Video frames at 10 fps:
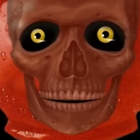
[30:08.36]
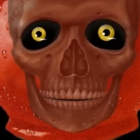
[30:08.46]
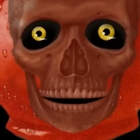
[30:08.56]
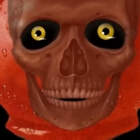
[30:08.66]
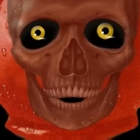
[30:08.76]
who
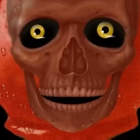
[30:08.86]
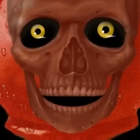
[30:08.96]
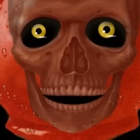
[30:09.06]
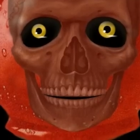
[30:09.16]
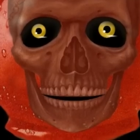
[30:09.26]
have been
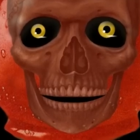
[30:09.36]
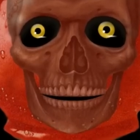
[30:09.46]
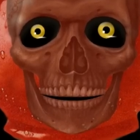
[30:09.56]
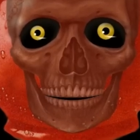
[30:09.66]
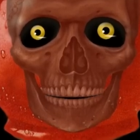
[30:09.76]
horribly
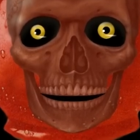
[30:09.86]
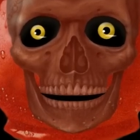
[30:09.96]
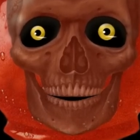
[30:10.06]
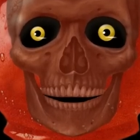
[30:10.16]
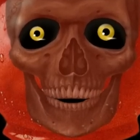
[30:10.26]
abused as
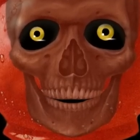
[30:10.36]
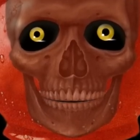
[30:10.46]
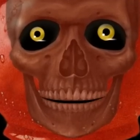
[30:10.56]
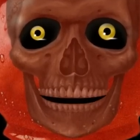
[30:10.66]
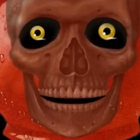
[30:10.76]
children
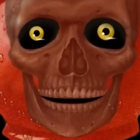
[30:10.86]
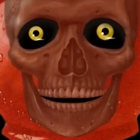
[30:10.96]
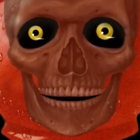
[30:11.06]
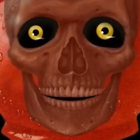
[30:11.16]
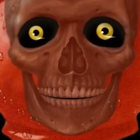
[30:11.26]
and
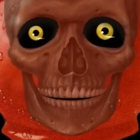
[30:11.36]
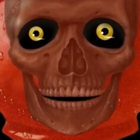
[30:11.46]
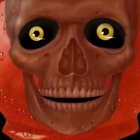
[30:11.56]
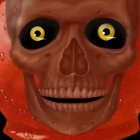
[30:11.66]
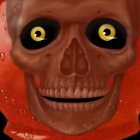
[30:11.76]
suffered from a
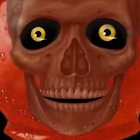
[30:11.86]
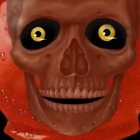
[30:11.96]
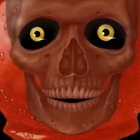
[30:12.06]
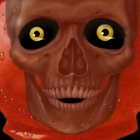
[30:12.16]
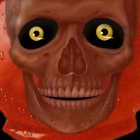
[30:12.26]

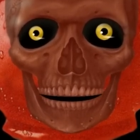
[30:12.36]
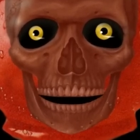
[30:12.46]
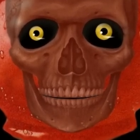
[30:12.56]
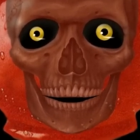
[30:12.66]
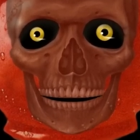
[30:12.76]
constellation of
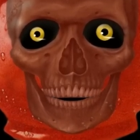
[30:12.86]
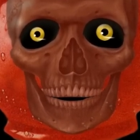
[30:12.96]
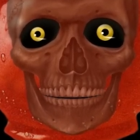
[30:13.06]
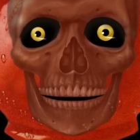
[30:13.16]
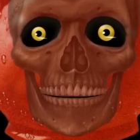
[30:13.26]

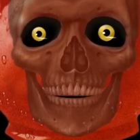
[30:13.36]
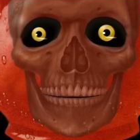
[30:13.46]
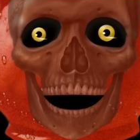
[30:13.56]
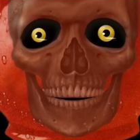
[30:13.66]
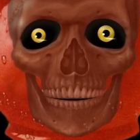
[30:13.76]
psychiatric and
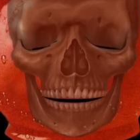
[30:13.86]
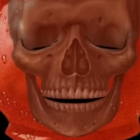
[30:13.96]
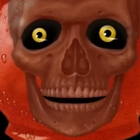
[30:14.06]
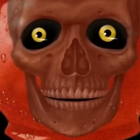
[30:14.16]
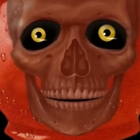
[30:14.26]
neurological
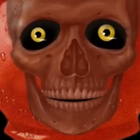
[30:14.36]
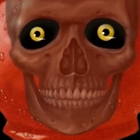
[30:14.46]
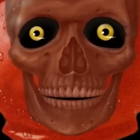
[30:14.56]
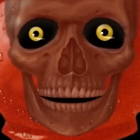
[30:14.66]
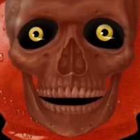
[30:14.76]
disorders
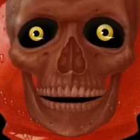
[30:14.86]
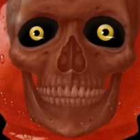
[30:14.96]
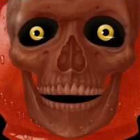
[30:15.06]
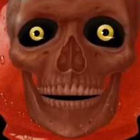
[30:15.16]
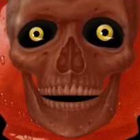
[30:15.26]
are much
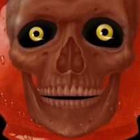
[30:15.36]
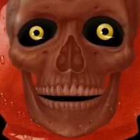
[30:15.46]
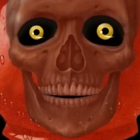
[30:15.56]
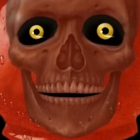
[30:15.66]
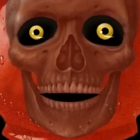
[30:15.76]
more
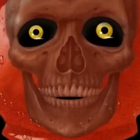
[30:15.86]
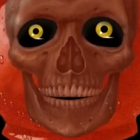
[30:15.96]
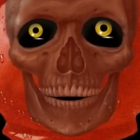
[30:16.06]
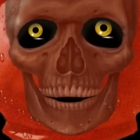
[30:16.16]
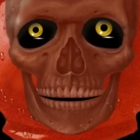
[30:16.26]
likely than
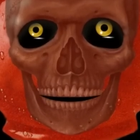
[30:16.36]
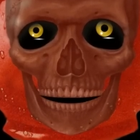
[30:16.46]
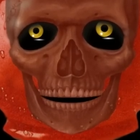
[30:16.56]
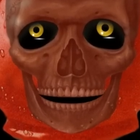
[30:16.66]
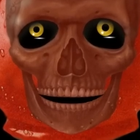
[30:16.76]
others to
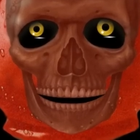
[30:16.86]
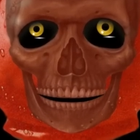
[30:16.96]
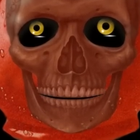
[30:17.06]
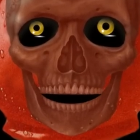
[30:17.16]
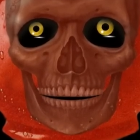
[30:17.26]
become
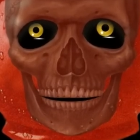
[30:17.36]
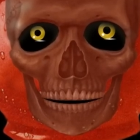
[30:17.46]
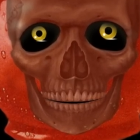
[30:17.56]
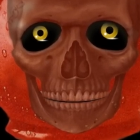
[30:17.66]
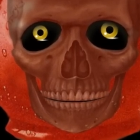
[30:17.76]
extremely
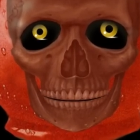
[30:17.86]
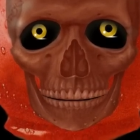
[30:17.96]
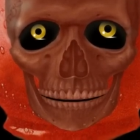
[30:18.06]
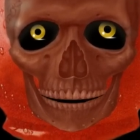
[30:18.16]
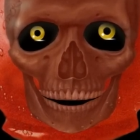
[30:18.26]
violent.
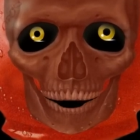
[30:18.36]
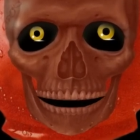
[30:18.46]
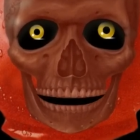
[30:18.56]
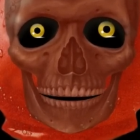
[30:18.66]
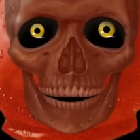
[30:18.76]
But
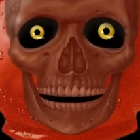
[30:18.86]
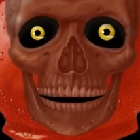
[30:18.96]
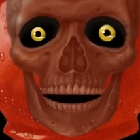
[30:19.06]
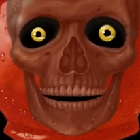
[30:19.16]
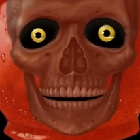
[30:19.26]
as Lewis
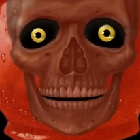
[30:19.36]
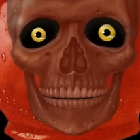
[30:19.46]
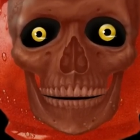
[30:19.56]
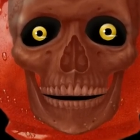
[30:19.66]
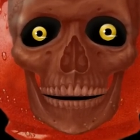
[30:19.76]
notes,
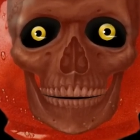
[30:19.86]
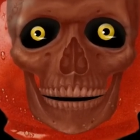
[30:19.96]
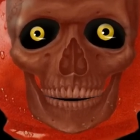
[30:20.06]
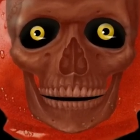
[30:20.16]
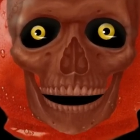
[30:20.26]
it
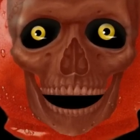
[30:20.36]
takes the